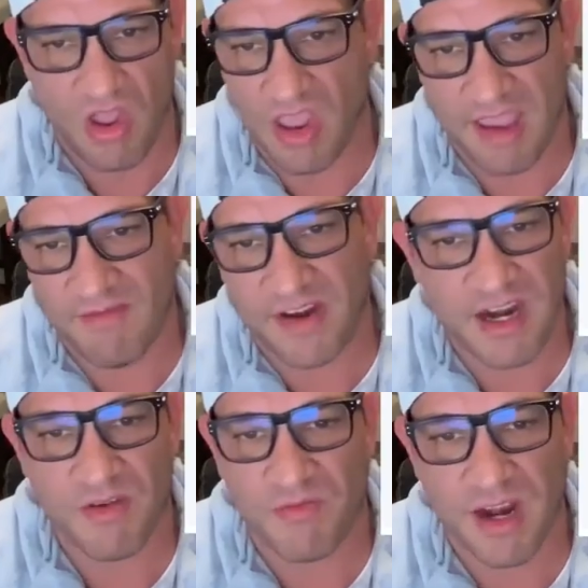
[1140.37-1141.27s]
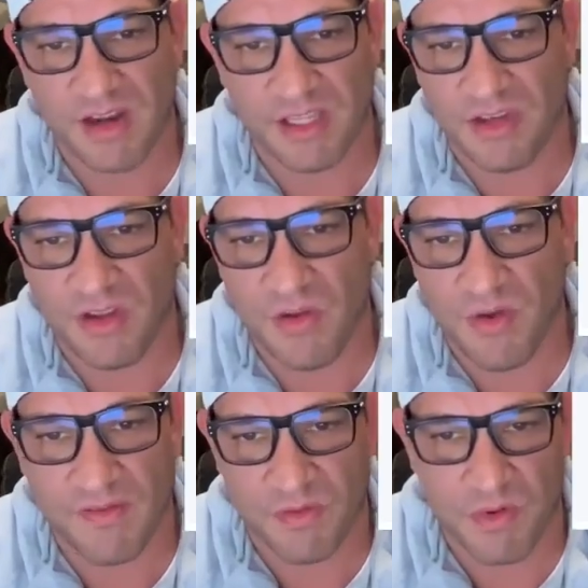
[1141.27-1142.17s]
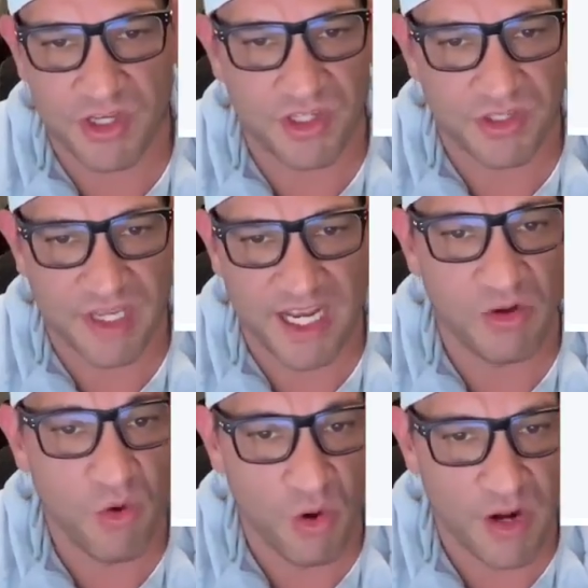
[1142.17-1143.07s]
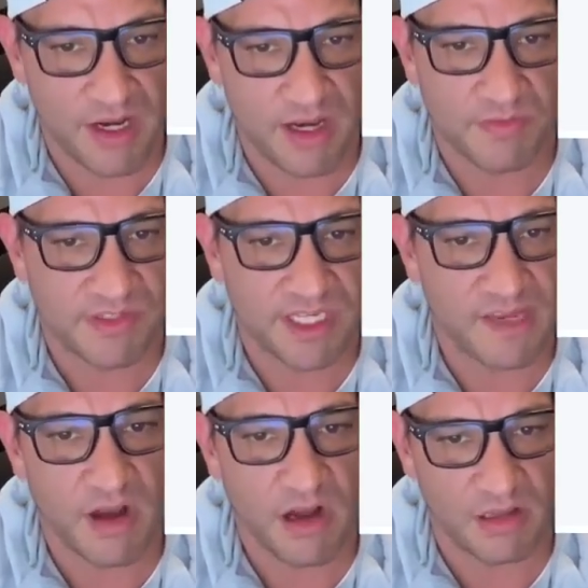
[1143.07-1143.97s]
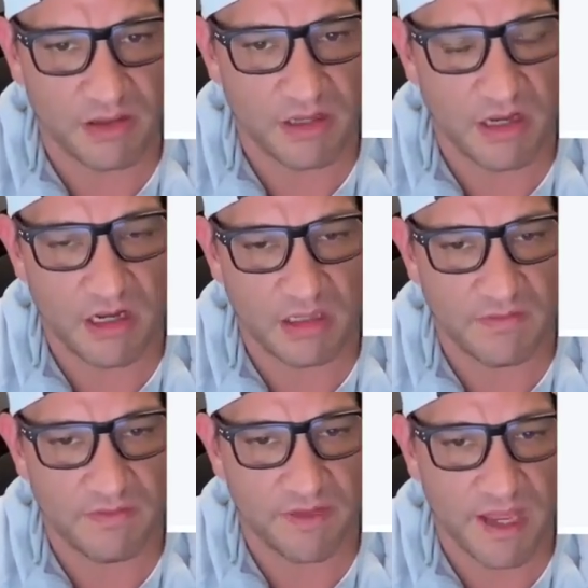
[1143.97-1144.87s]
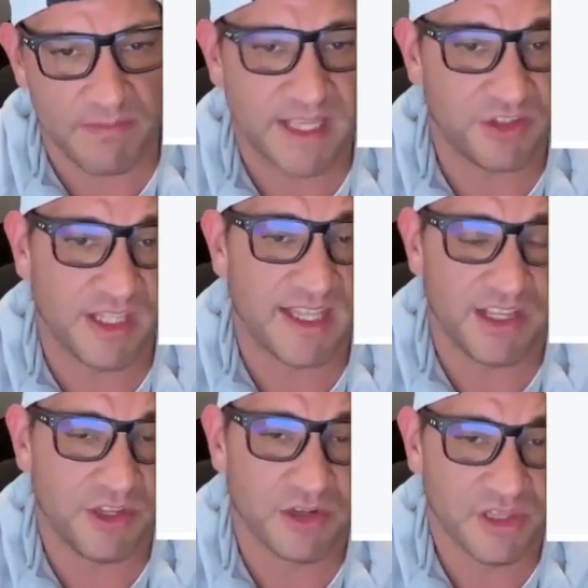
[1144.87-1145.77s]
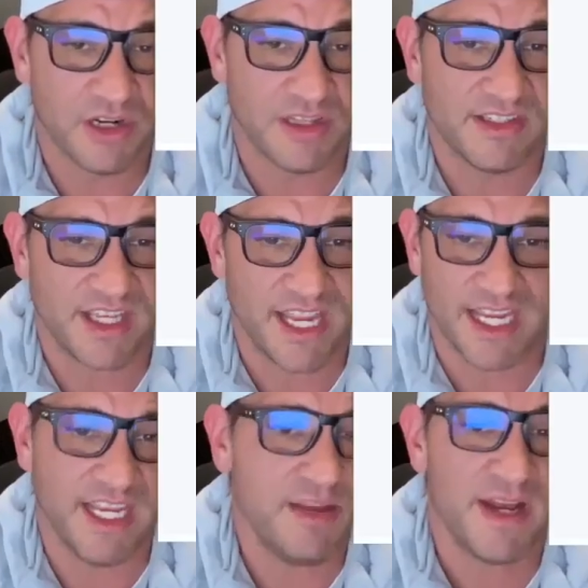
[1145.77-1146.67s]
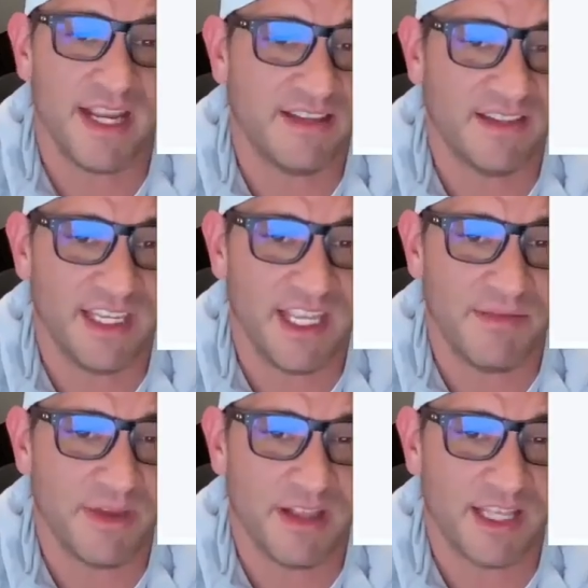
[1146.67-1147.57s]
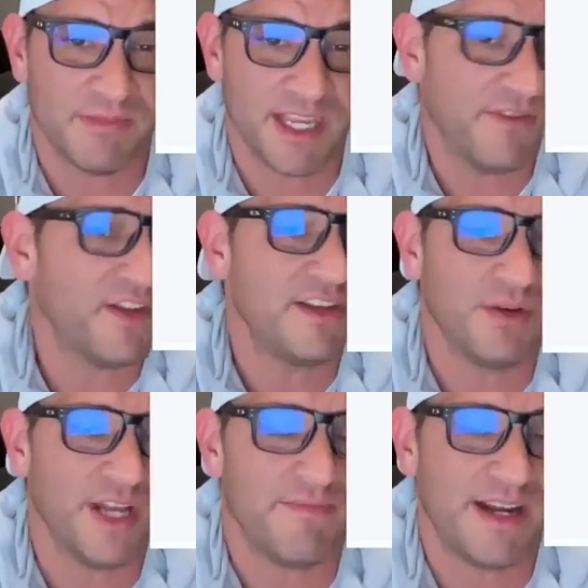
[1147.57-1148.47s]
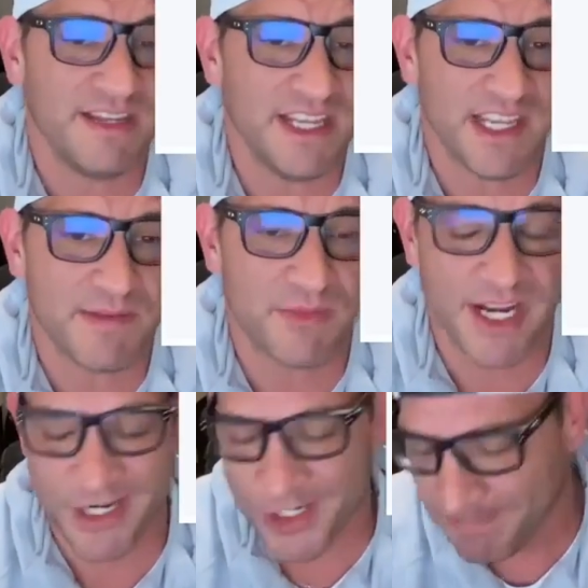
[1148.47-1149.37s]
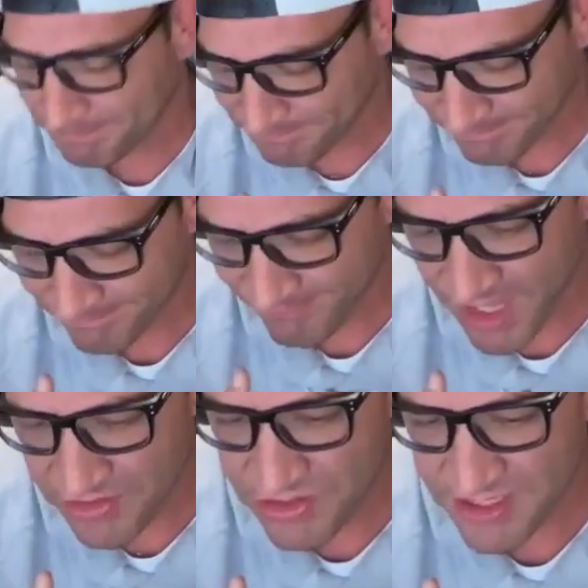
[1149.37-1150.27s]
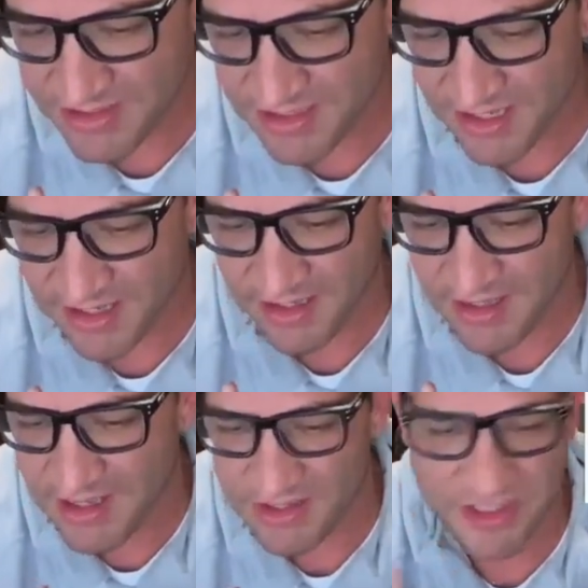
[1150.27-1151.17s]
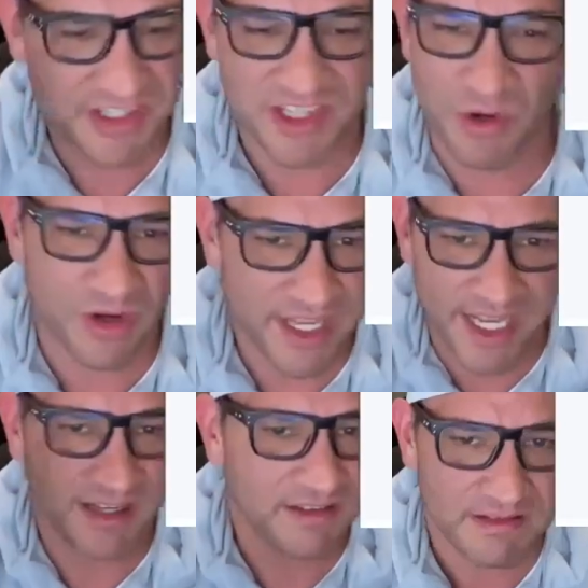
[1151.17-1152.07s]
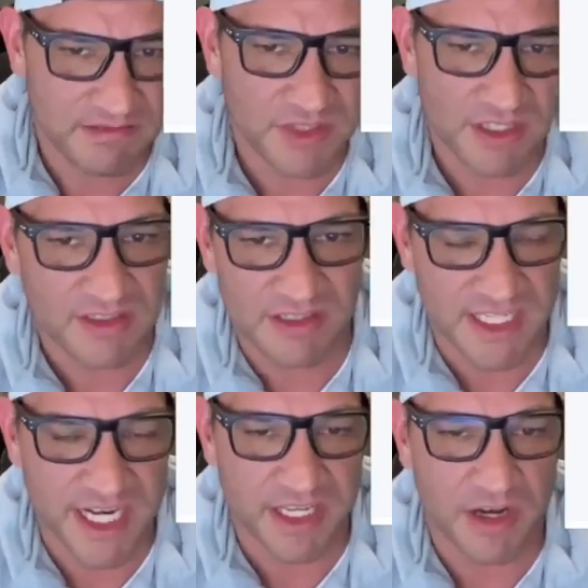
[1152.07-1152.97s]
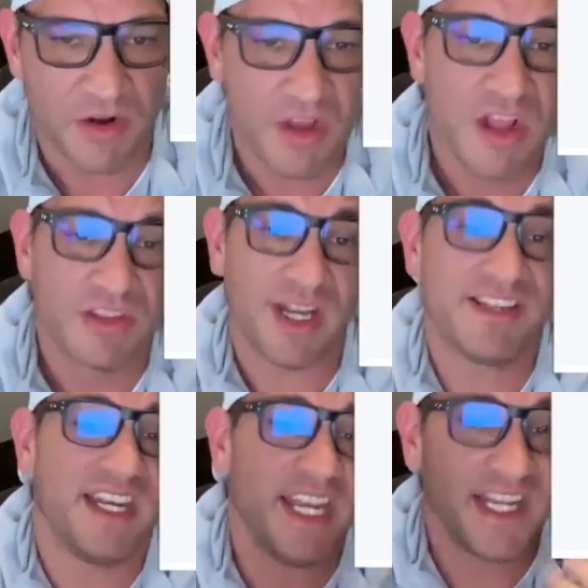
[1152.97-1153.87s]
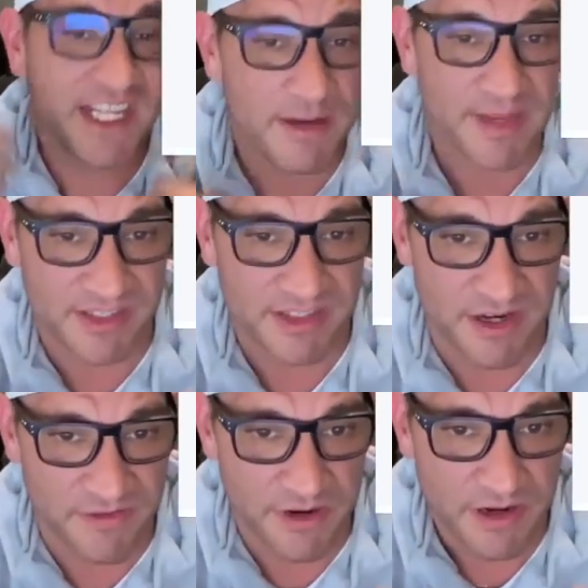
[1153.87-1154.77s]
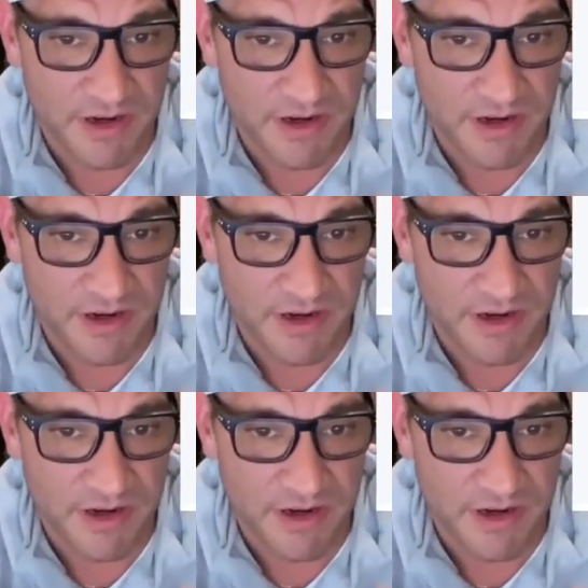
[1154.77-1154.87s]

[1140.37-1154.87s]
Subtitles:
and very rarely do you ever want to just ignore it and receive all of that. You're literally saying anybody can send an email as me. If they don't have my DKIM record, just ignore that. Just let it go. So as an incoming server,